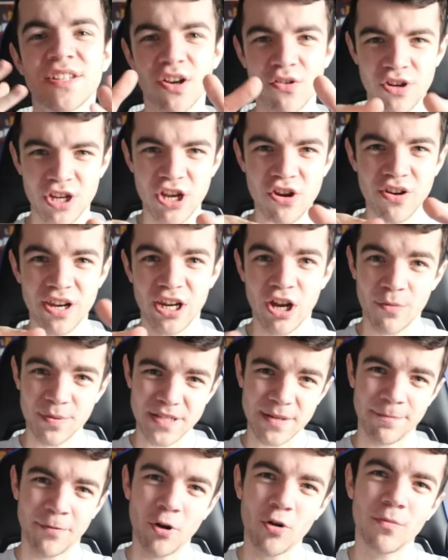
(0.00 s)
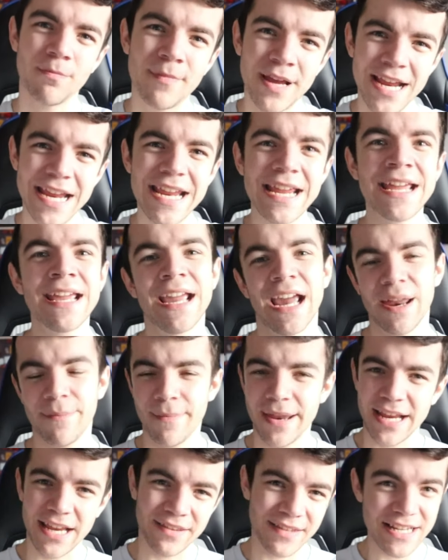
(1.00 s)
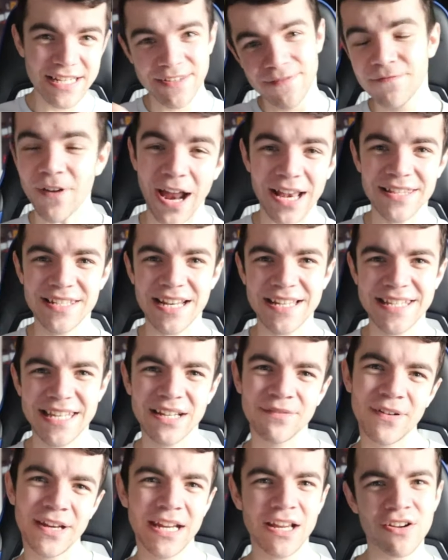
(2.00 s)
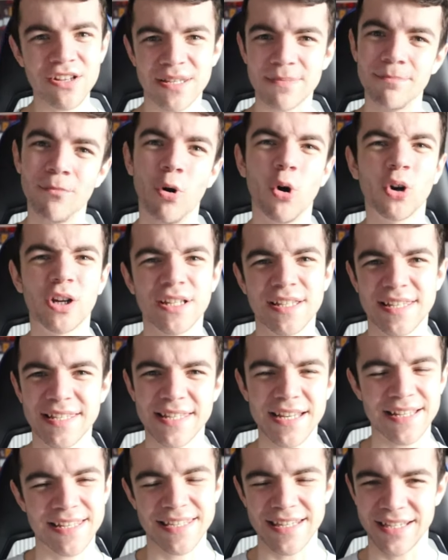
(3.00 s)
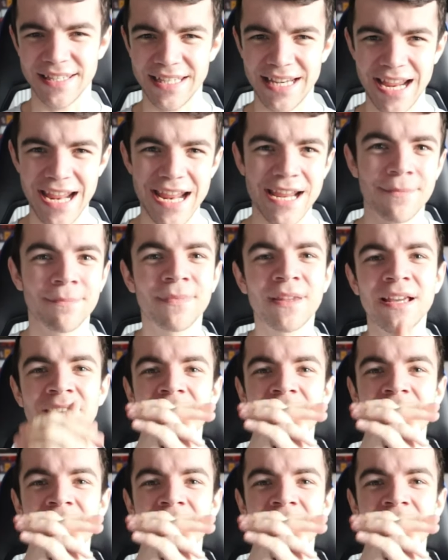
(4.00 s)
so you can help support me in making these fantastic videos more consistently.